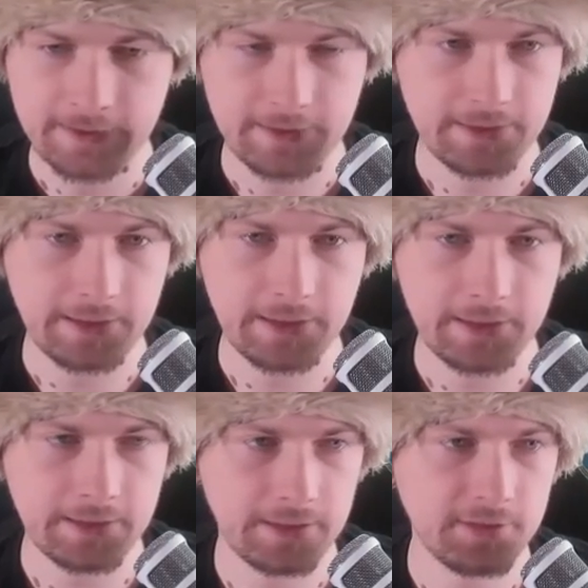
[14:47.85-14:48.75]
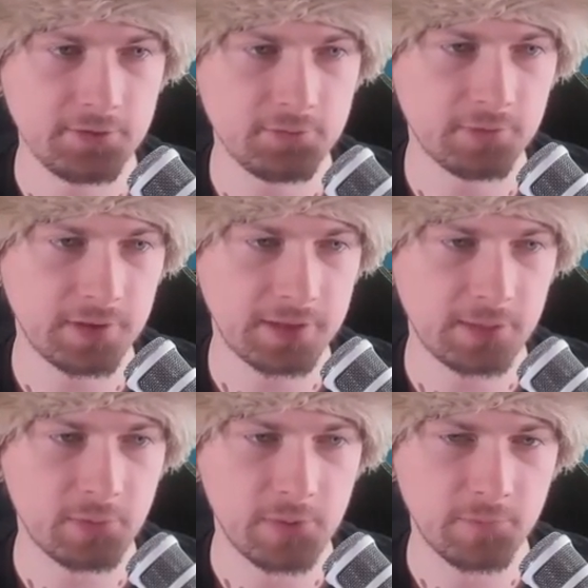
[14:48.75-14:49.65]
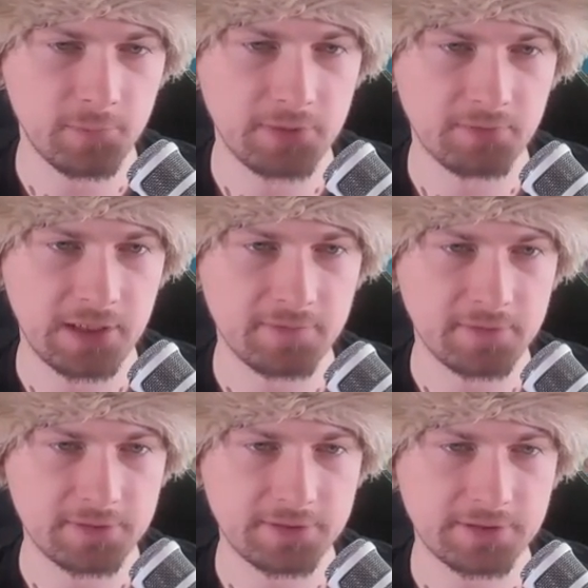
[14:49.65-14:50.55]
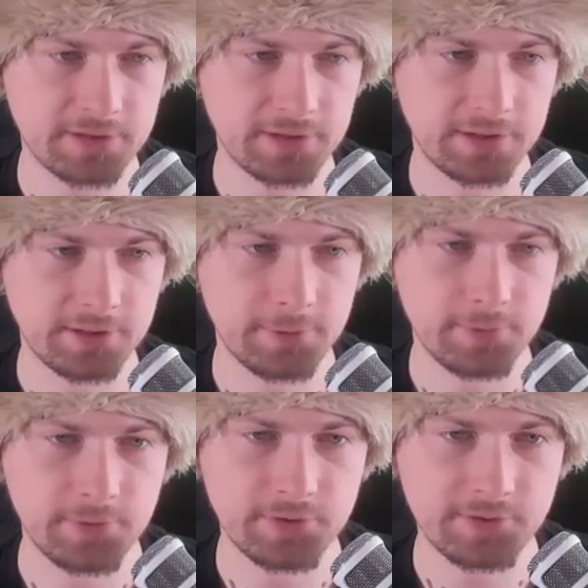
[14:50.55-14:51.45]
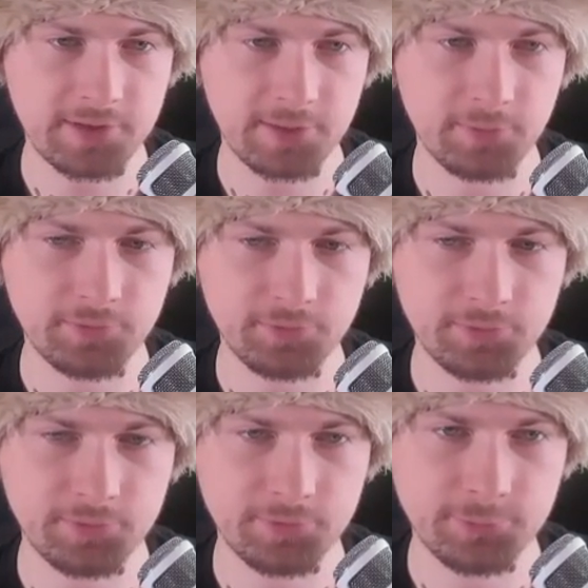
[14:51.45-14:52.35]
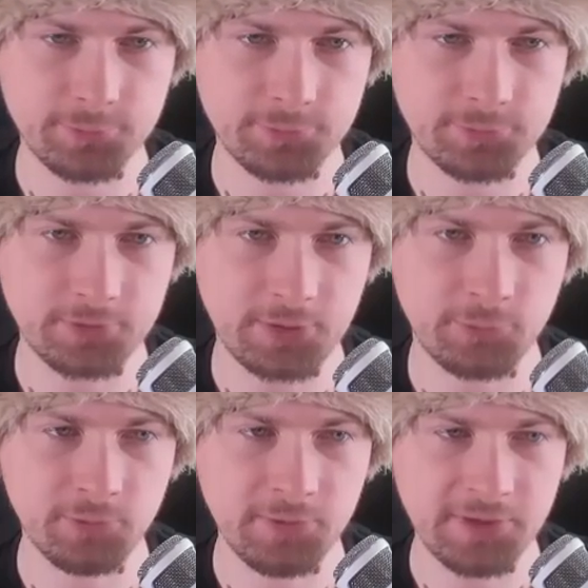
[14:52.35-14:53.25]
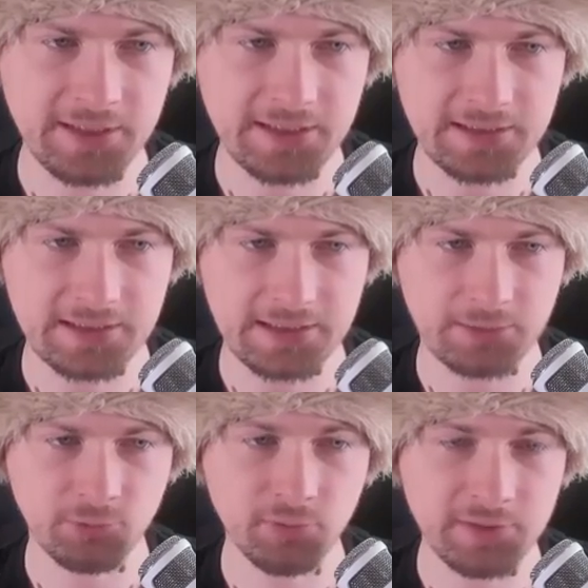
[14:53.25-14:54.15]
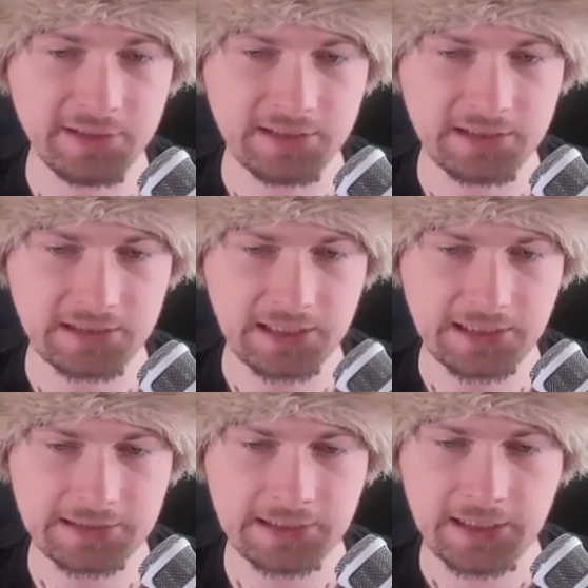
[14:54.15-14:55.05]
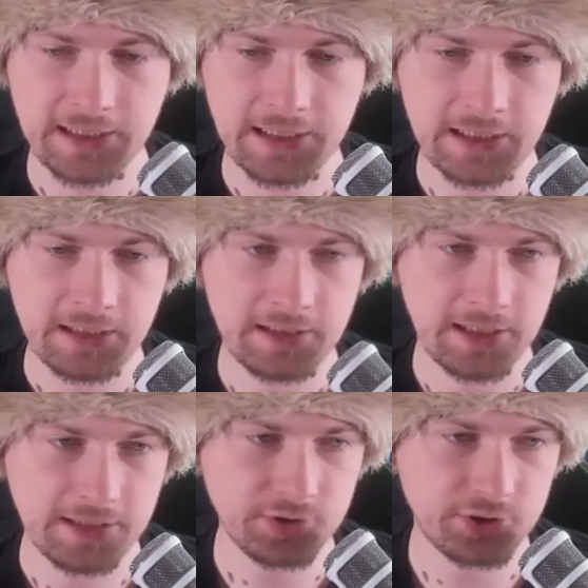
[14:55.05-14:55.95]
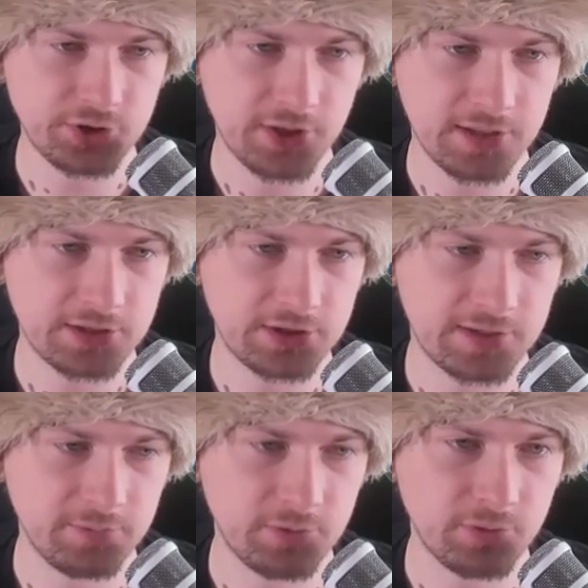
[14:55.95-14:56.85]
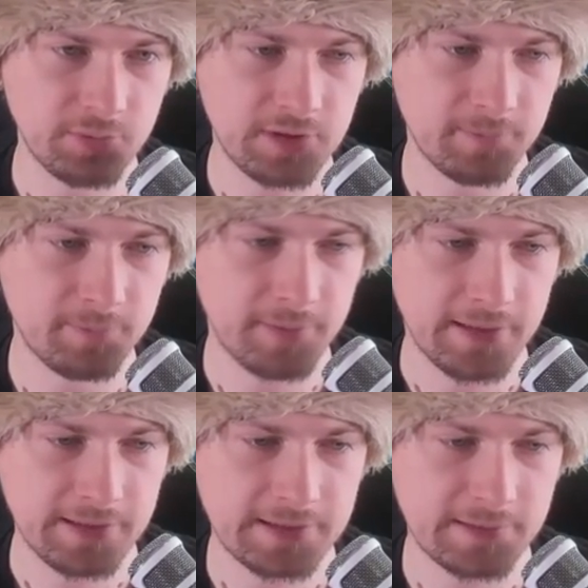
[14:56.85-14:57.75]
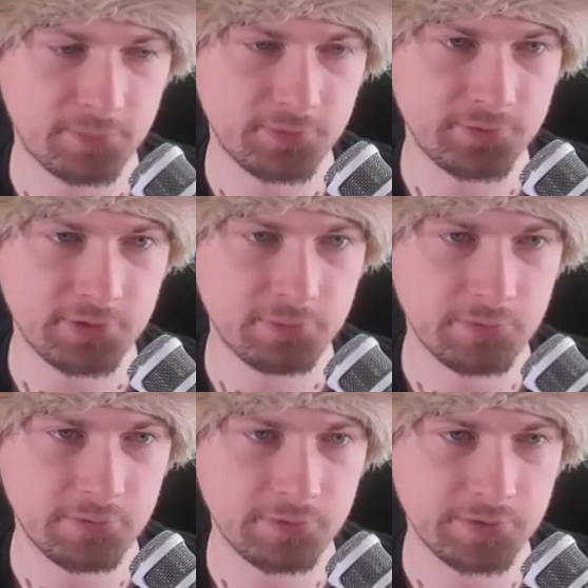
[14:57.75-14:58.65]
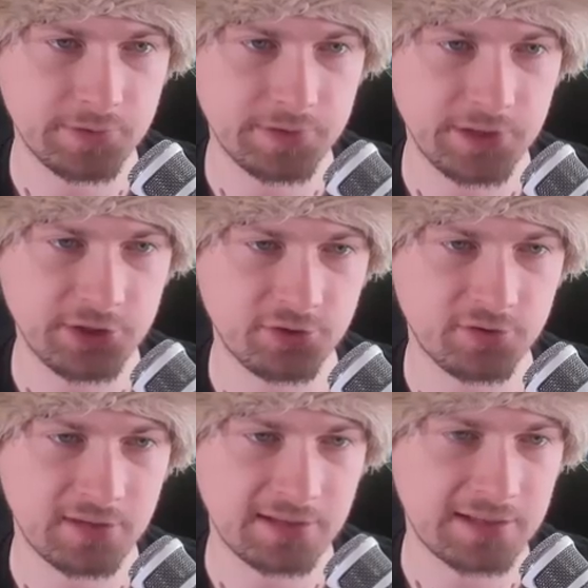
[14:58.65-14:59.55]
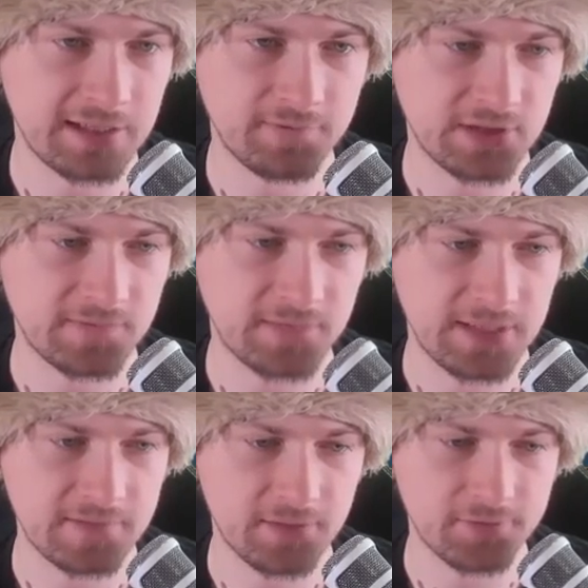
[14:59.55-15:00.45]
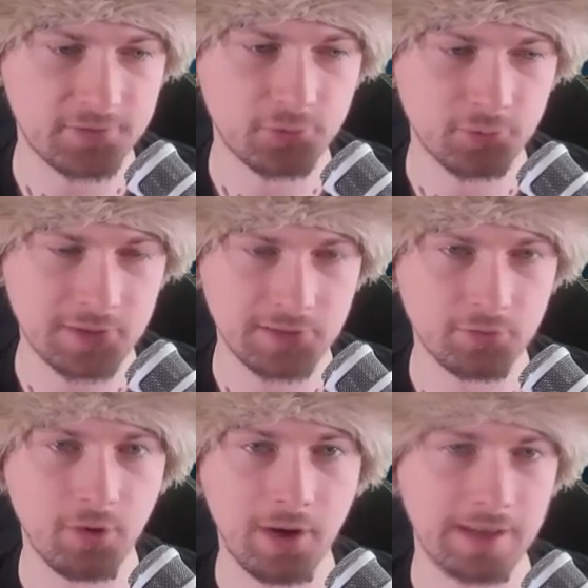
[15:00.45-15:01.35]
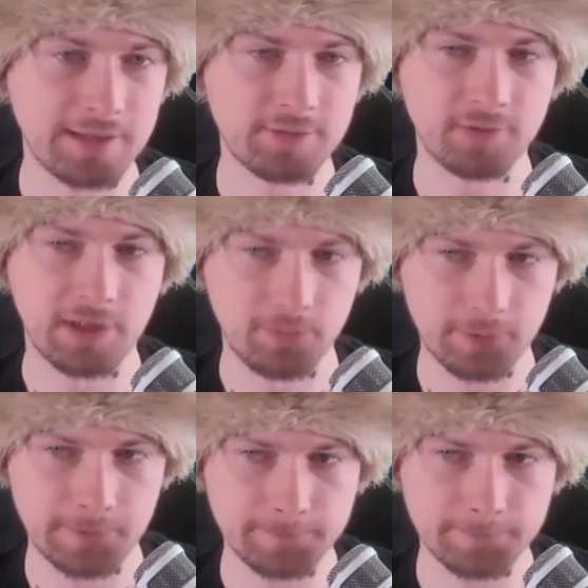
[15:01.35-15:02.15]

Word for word: Uh, I need to attack one of my rivals, uh, because I want to do the humiliate at, la humiliate at last. Lan Chang seems to be the best possible nation to attack. They have just five thousand troops and no allies to help.